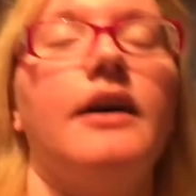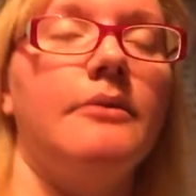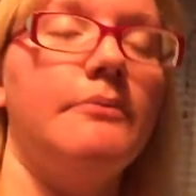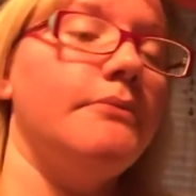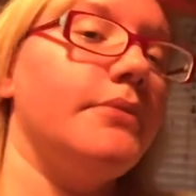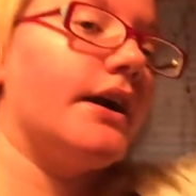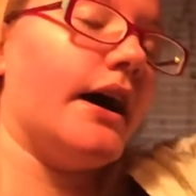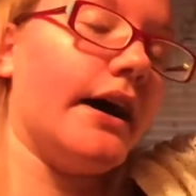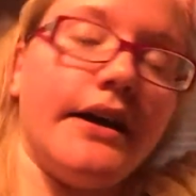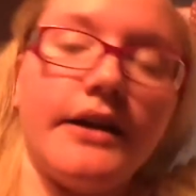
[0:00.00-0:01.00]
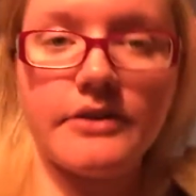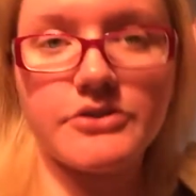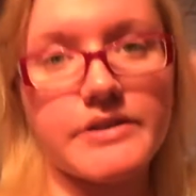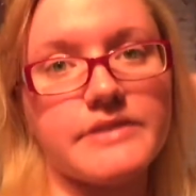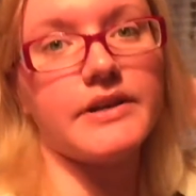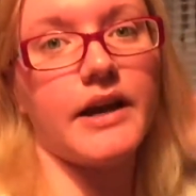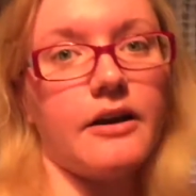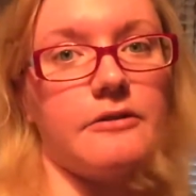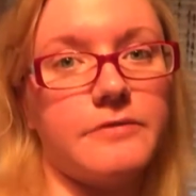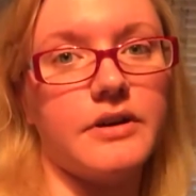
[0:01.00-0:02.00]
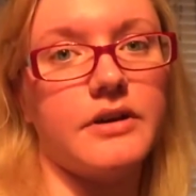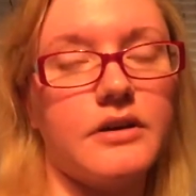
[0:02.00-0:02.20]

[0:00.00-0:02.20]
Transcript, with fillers: um, but I just have.